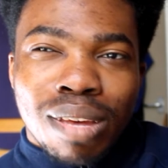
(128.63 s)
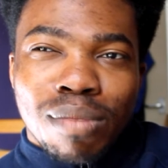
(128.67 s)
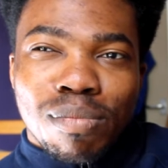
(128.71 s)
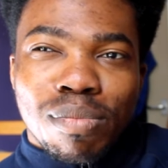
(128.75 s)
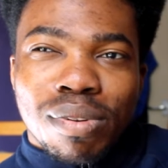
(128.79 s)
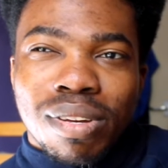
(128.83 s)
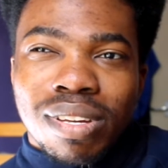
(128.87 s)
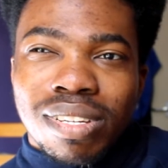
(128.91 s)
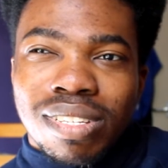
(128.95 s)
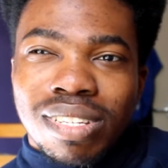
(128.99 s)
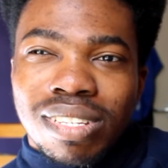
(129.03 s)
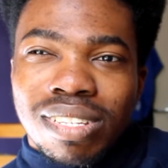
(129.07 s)

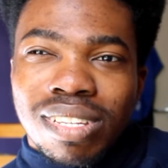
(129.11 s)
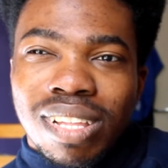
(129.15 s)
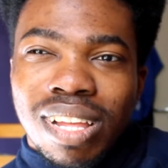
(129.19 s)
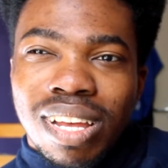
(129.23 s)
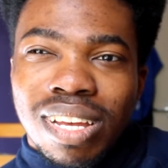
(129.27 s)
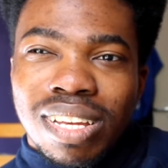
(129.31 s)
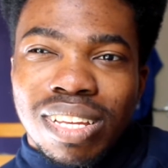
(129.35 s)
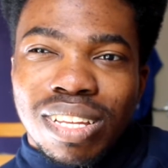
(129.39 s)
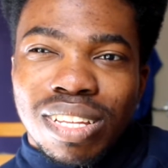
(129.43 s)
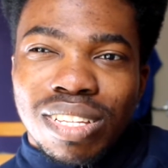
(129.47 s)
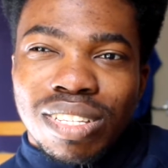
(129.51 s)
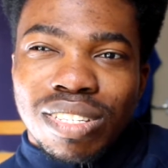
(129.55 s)
because it's
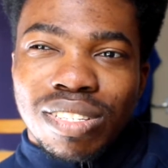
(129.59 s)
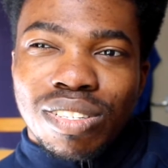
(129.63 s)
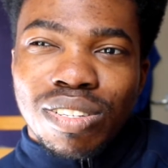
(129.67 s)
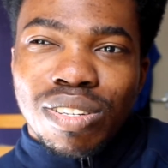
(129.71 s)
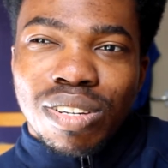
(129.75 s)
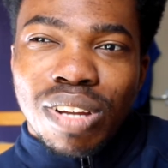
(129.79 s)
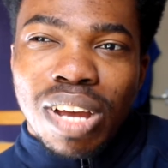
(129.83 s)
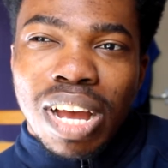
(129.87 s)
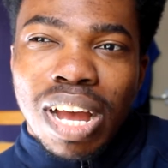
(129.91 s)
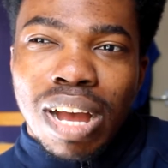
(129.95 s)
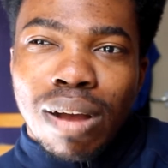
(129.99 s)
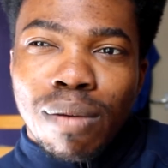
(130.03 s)
like, you
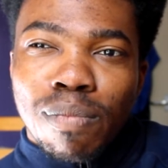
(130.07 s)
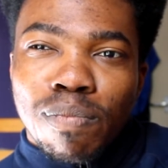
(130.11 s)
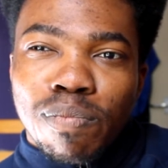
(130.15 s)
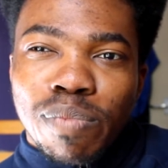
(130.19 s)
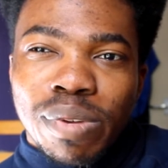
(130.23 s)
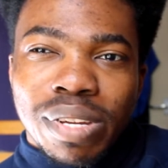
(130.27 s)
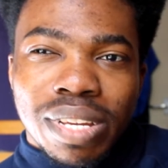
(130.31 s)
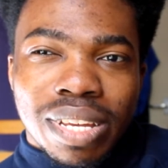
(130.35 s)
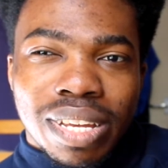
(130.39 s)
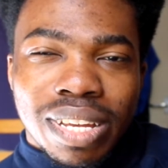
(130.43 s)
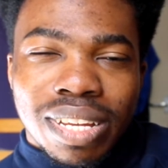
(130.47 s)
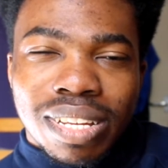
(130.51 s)
know how
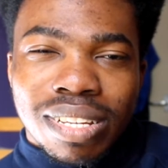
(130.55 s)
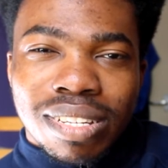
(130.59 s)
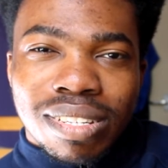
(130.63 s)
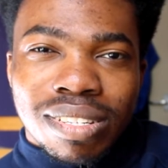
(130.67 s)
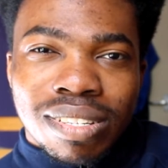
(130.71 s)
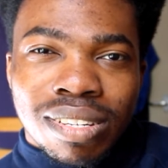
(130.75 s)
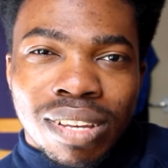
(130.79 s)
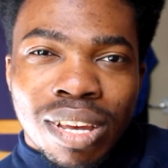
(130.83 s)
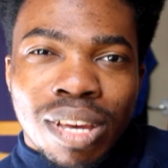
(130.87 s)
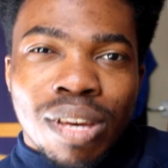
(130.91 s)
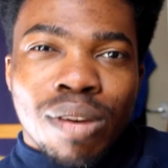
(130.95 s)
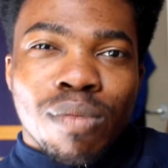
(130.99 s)
big it
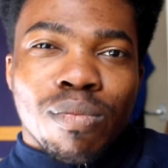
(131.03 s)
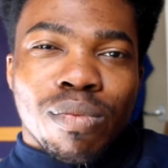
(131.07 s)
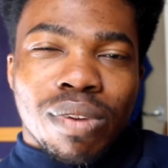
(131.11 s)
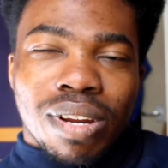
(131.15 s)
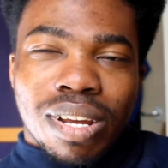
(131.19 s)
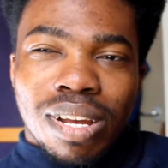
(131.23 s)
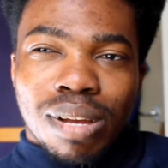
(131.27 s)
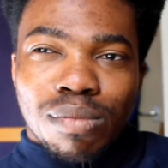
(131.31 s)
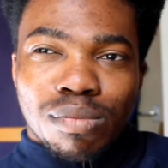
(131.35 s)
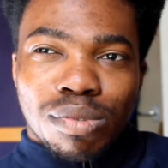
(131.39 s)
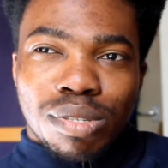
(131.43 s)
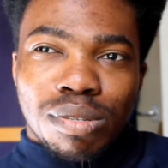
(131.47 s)
is when it
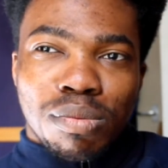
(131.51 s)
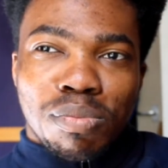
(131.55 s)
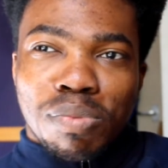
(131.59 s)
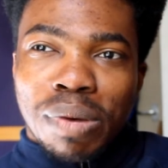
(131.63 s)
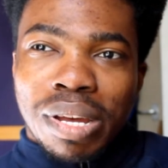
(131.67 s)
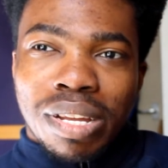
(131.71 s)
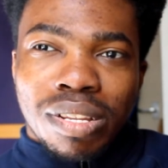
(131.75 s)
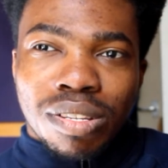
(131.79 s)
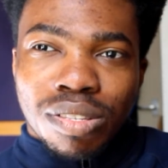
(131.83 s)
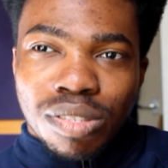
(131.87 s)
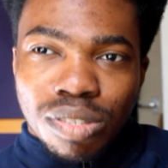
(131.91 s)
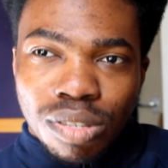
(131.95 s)
comes to
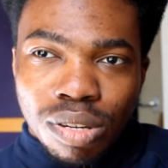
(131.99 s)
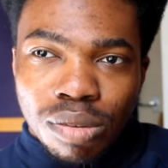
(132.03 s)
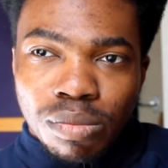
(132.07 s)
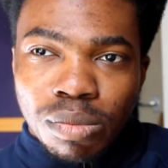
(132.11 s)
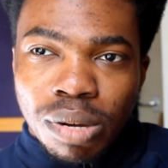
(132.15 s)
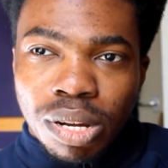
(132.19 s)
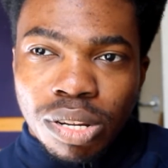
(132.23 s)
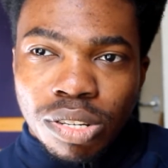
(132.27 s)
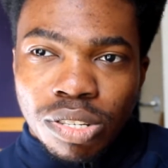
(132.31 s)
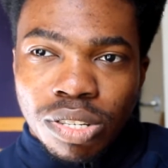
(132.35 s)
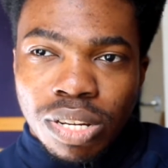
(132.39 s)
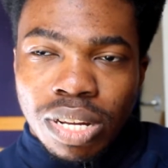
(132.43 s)
painting so
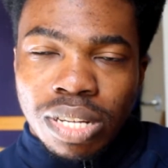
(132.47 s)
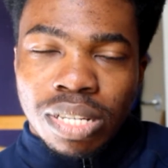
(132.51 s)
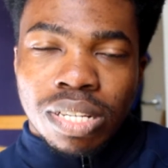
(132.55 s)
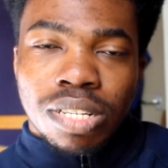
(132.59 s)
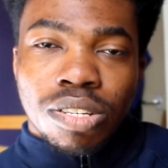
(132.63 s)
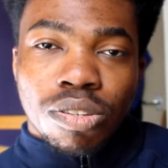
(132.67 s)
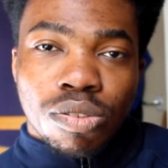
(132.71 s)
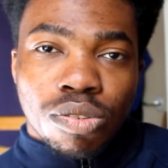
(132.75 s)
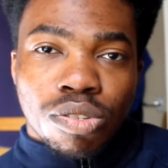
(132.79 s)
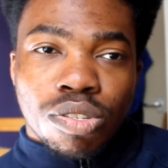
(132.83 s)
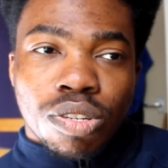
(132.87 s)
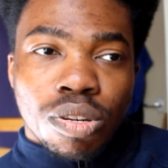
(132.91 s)
much, and then
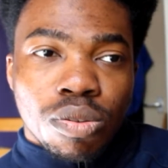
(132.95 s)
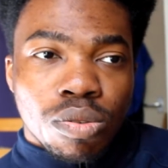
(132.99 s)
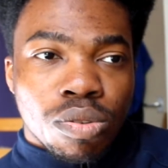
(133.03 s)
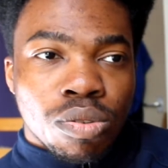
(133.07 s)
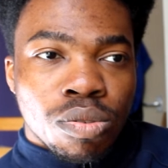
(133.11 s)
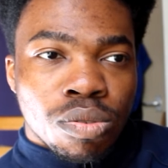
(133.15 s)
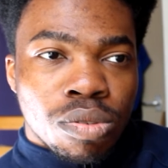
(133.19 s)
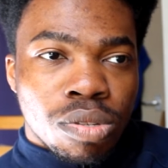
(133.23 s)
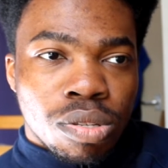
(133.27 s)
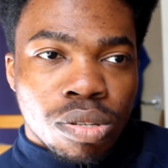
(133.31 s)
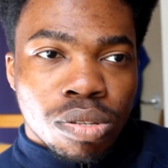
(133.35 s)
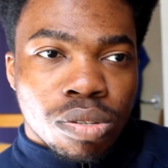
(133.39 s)
you're so
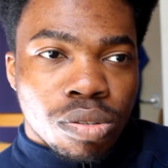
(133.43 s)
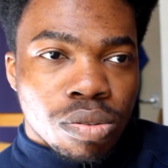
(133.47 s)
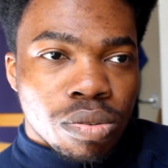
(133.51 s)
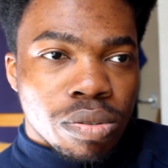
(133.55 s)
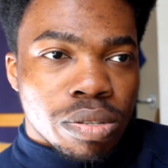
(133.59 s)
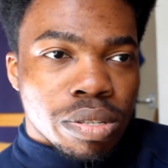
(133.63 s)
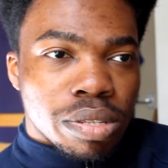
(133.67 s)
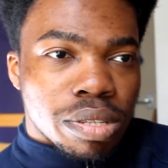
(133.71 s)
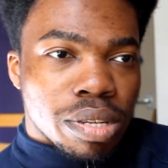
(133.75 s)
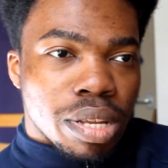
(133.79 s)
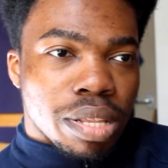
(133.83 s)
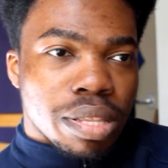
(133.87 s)
used to
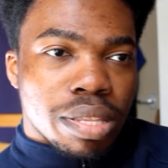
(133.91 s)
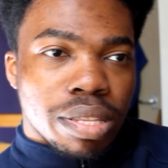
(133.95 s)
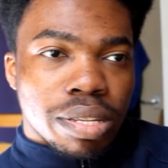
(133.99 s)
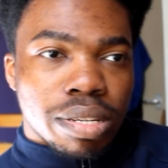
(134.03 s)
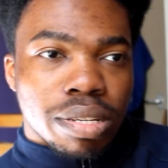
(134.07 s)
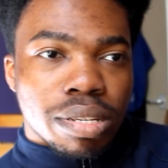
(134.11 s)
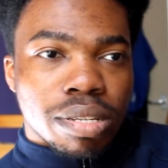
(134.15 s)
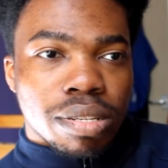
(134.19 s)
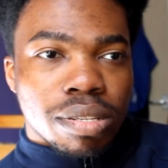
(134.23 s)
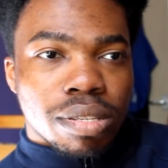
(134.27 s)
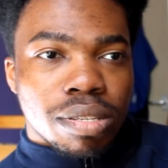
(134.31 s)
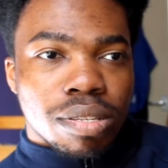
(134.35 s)
doing
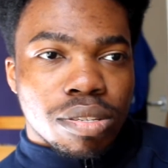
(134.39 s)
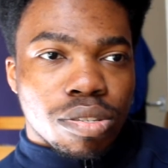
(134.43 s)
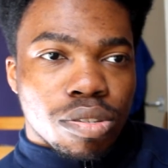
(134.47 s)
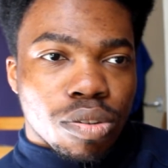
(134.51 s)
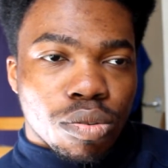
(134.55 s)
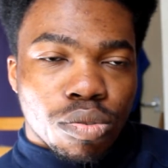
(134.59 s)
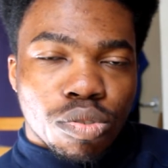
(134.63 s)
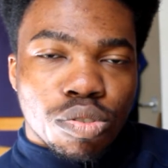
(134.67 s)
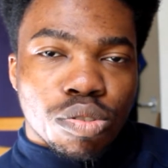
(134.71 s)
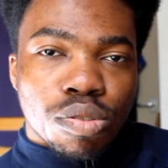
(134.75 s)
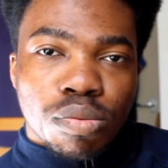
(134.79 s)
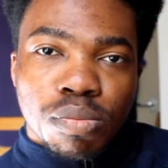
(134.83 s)
something
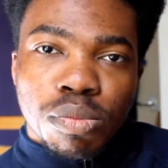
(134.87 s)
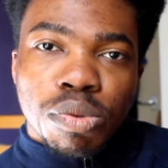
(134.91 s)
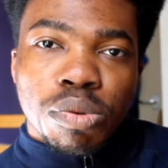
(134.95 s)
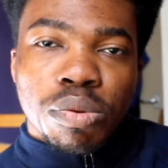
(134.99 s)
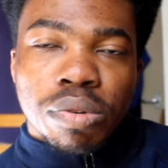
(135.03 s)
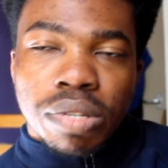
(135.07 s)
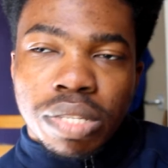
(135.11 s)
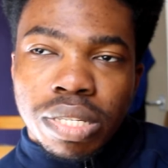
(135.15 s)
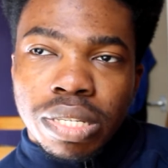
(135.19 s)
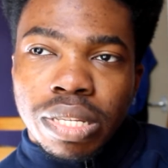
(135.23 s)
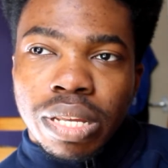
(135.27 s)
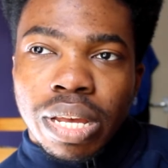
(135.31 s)
so small,
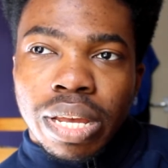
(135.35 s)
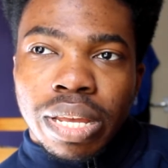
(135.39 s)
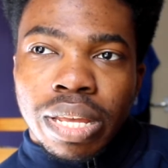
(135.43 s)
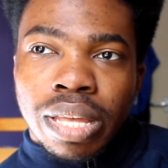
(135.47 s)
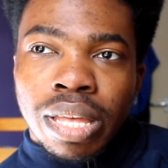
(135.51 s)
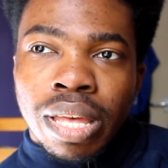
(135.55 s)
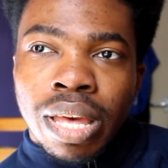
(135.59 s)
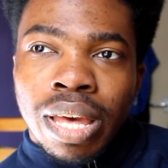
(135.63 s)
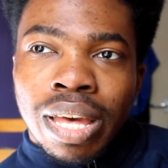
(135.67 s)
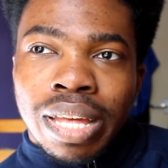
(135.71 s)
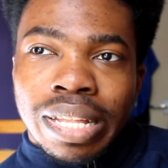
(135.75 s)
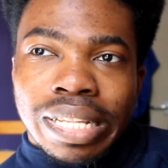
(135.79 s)
it's like
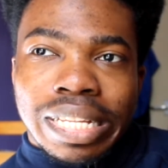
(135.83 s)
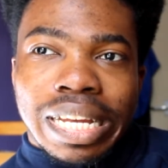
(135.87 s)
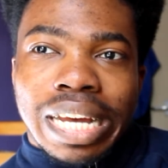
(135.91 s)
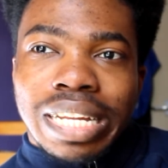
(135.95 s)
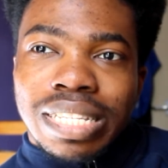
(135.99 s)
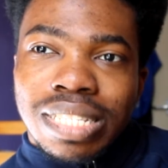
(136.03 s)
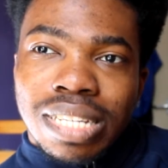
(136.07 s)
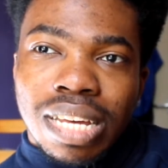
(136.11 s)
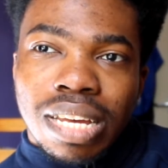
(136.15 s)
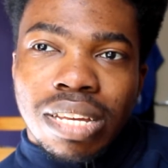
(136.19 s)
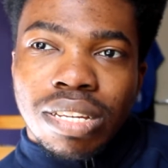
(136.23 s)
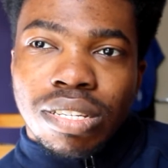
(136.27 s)

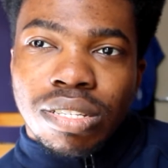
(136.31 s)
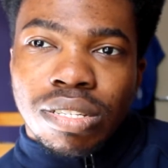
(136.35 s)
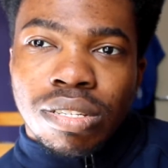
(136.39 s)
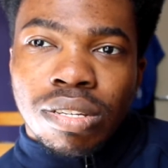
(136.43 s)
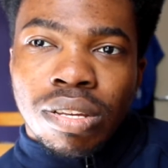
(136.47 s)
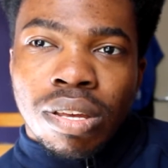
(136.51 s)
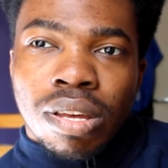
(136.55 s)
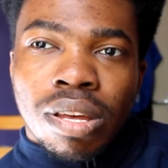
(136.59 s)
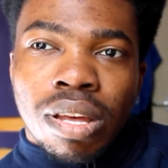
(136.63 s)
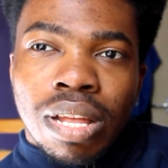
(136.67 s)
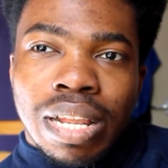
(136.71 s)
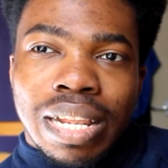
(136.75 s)
that takes
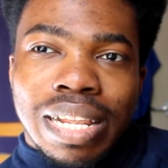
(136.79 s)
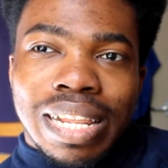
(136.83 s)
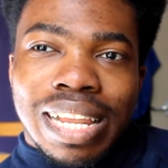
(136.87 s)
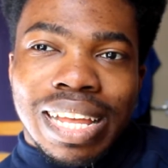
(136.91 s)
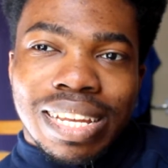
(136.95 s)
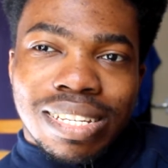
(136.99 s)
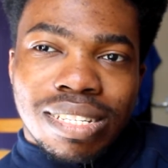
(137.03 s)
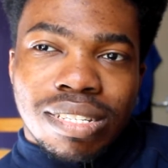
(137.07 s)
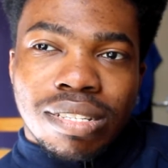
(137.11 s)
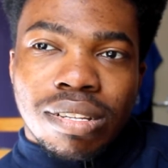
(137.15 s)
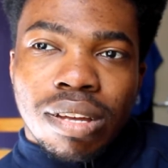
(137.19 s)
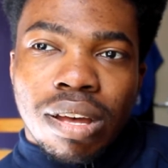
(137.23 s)

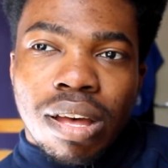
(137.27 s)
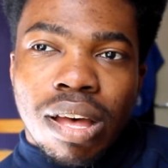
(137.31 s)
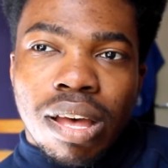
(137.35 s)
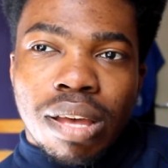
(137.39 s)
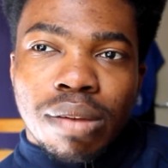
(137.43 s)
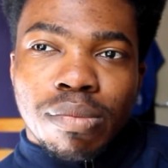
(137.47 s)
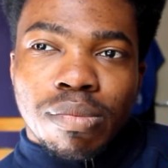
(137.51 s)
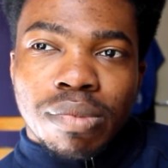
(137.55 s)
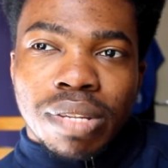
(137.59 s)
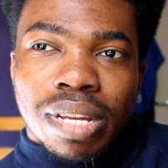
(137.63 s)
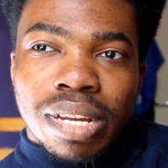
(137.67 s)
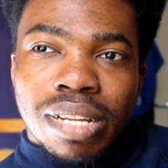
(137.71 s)
less
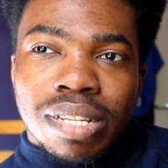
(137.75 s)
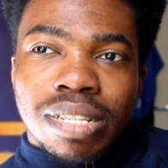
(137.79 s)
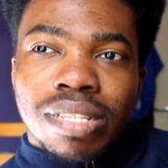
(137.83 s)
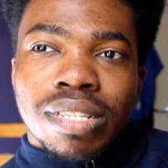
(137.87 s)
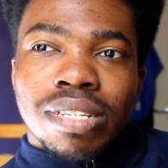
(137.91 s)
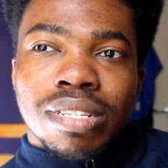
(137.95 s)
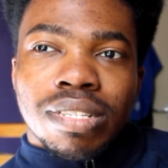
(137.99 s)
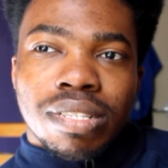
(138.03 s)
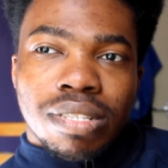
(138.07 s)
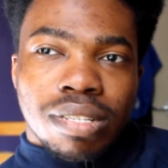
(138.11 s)
time than